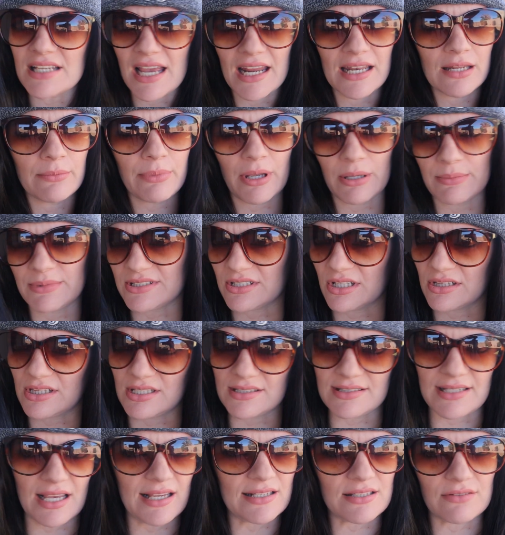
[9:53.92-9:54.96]
Tiny Baby's not
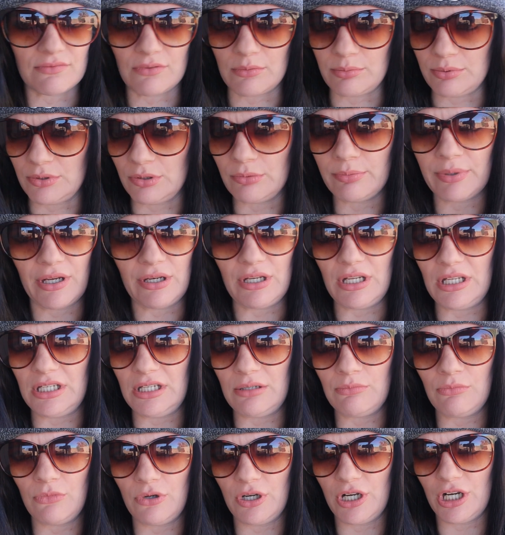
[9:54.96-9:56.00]
the size of a blueberry
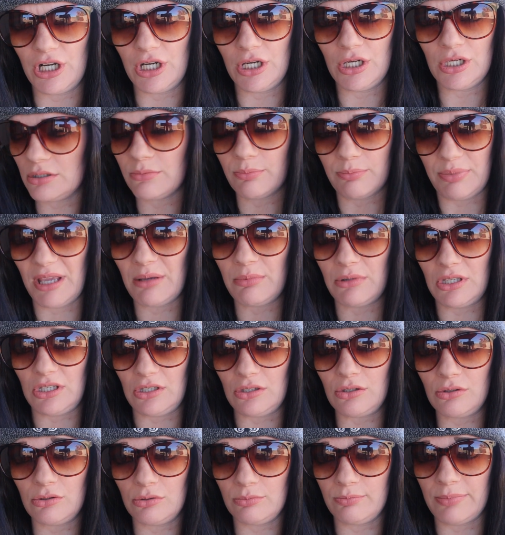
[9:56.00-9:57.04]
anymore. And
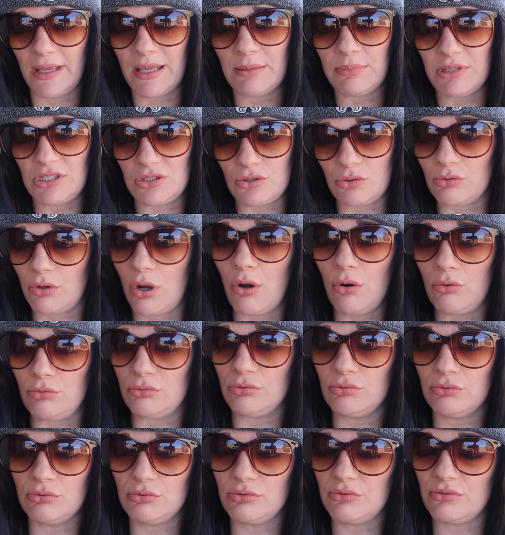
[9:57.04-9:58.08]
baby's
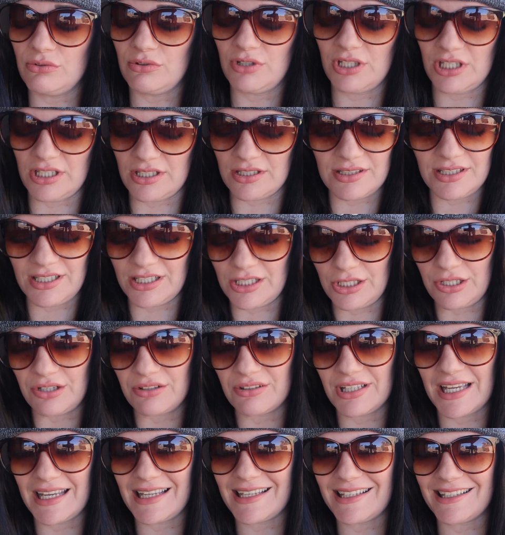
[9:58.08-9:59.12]
grown. And you
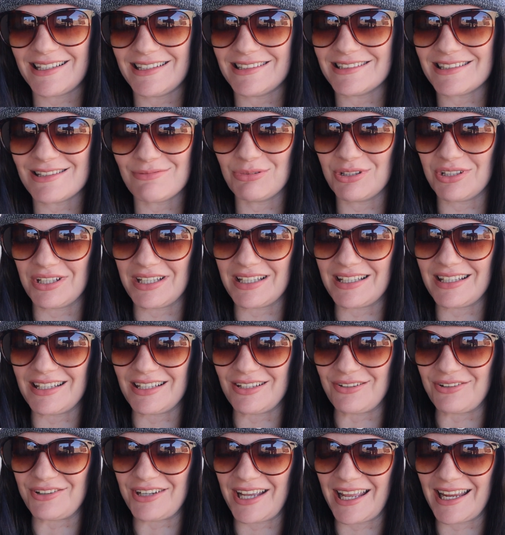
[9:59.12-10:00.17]
know, like, it's really cute.